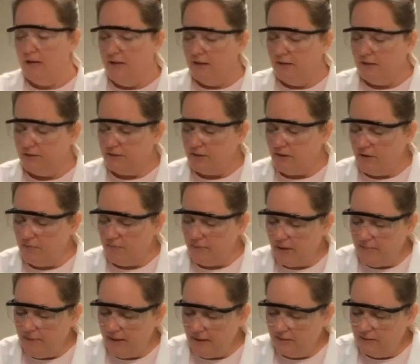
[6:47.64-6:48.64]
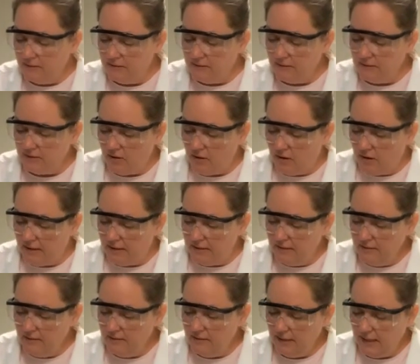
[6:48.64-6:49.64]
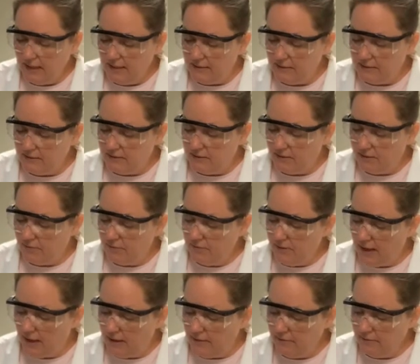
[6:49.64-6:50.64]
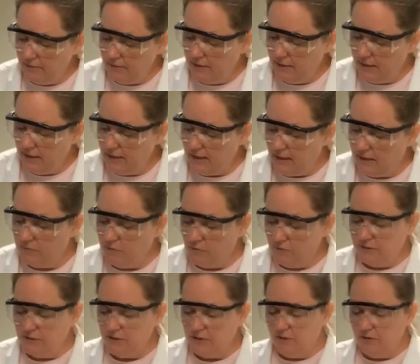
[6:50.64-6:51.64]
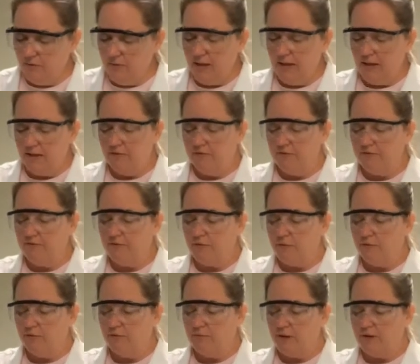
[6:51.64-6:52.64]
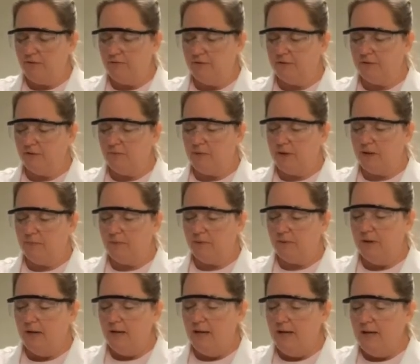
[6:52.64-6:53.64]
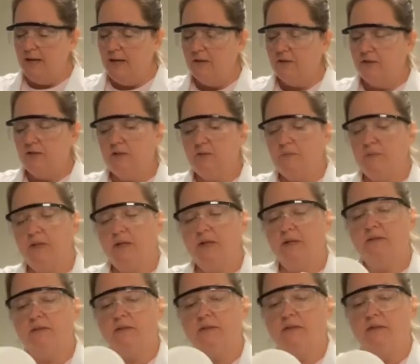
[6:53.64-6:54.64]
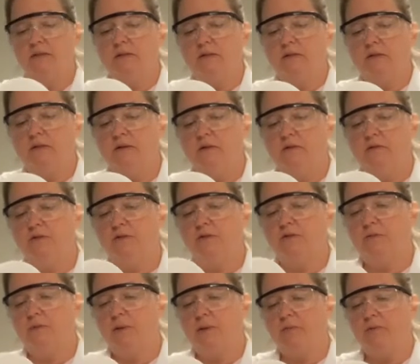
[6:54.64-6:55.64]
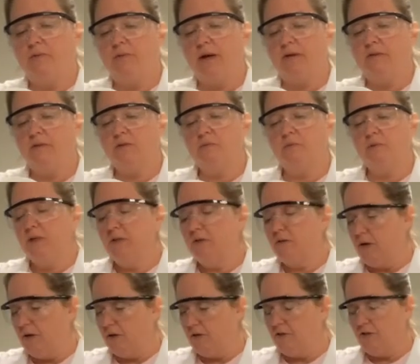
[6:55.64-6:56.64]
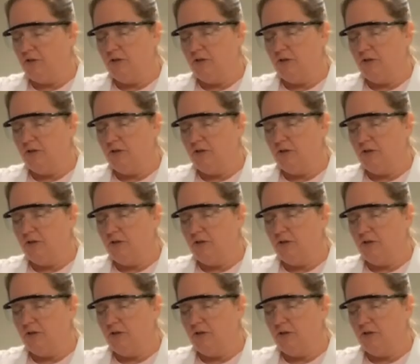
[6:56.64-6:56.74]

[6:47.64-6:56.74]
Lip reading: So my balance is on and it's zeroed out, and I'm going to go ahead and fold my filter paper just because this filter paper round is pretty large